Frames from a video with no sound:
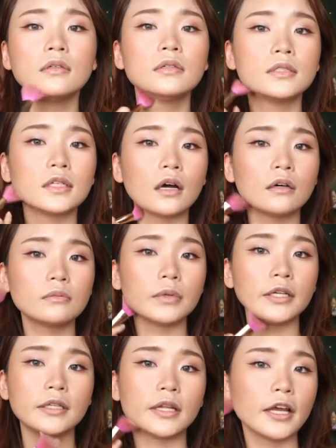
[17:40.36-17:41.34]
Down my
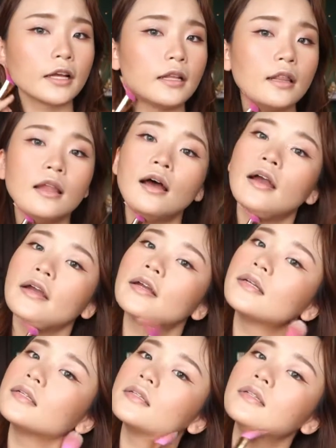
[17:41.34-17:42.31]

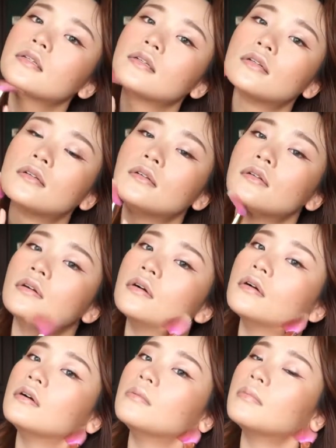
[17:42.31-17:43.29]
neckline,
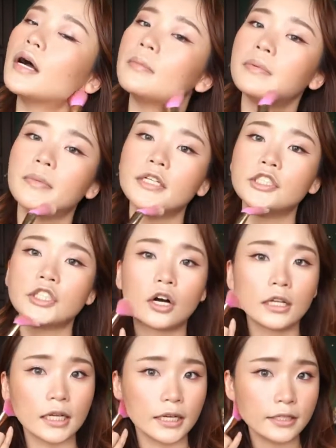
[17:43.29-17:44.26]
my
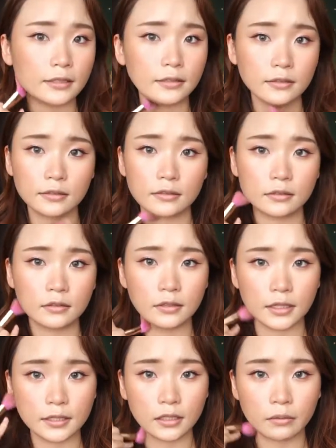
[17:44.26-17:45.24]
jawline,
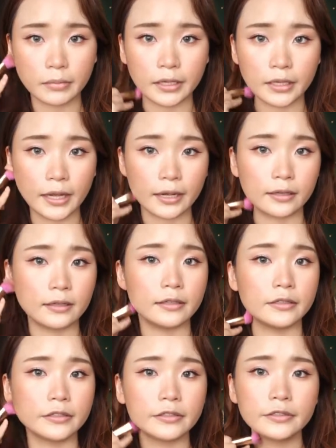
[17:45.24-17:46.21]
and down my neck a
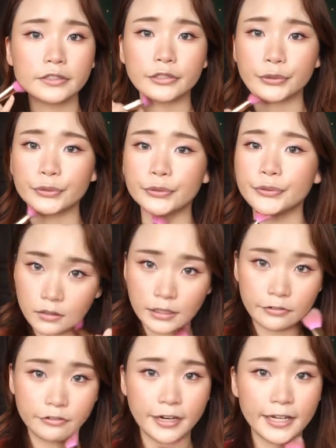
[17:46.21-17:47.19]
little to
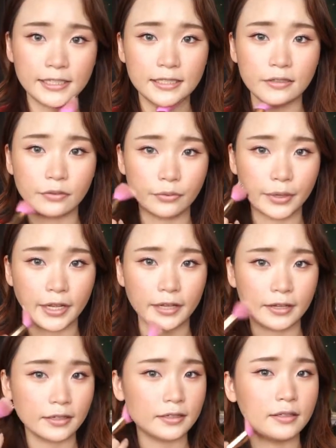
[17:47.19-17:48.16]
erase
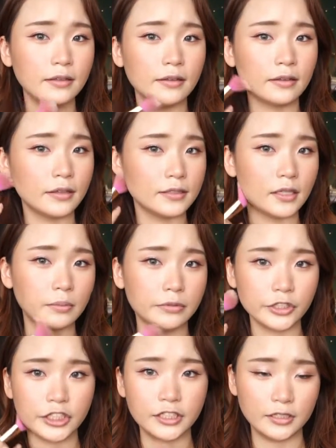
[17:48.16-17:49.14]
away the
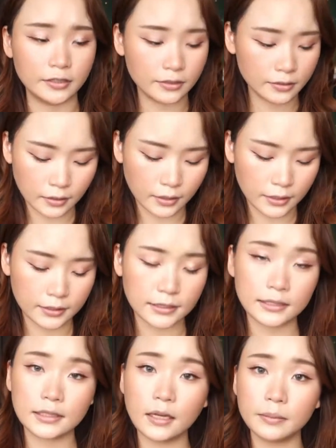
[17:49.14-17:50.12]
double chin, and
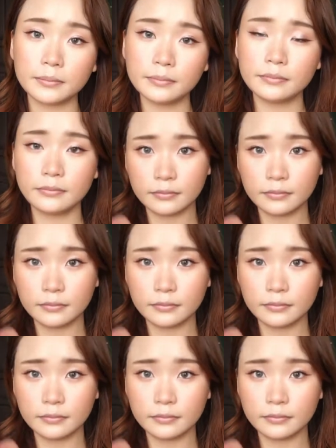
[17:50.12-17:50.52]
some